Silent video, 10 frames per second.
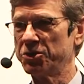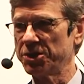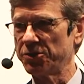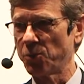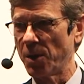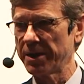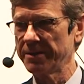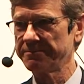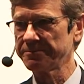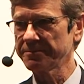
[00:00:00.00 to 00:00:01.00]
of the
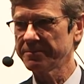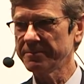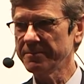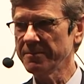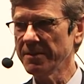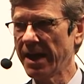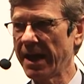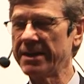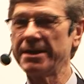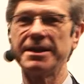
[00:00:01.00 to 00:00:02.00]
G20,
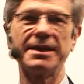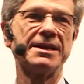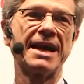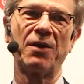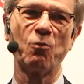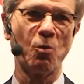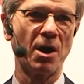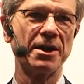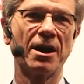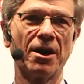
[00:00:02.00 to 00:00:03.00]
and indeed not
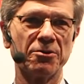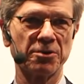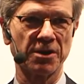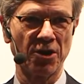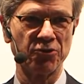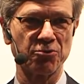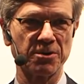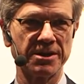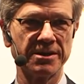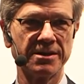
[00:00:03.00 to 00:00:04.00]
one other
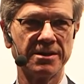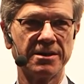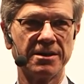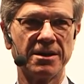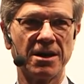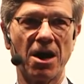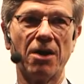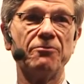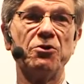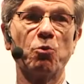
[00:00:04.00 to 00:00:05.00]
country
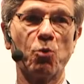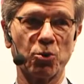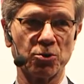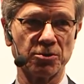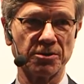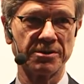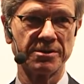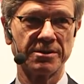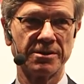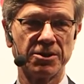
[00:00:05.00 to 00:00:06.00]
of the world,
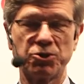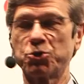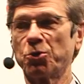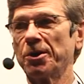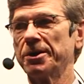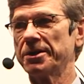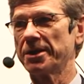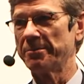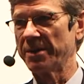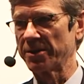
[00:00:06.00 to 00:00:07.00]

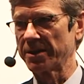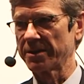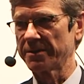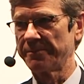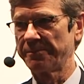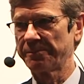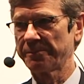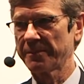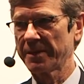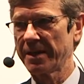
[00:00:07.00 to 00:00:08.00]
joined America.
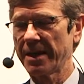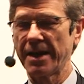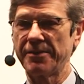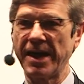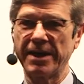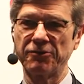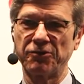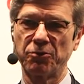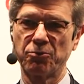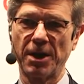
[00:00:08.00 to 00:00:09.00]
And that
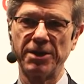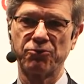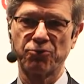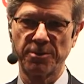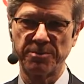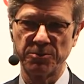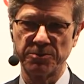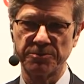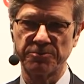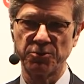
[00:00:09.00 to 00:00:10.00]
is a great
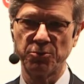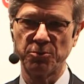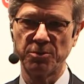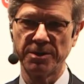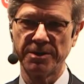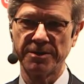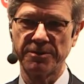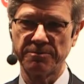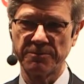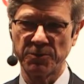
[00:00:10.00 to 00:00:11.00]
tribute to
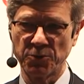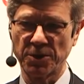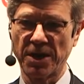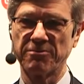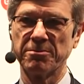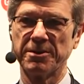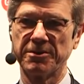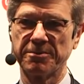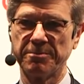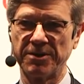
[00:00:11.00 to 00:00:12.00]
your
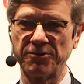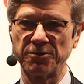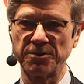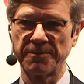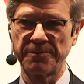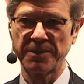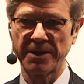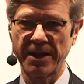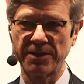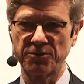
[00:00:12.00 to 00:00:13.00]
government, Minister,
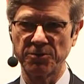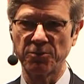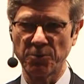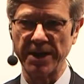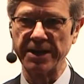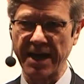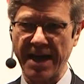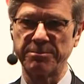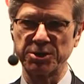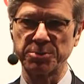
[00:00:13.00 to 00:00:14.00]
and to the great
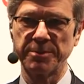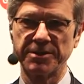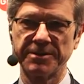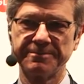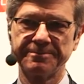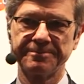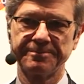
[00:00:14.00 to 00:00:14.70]
accomplishment.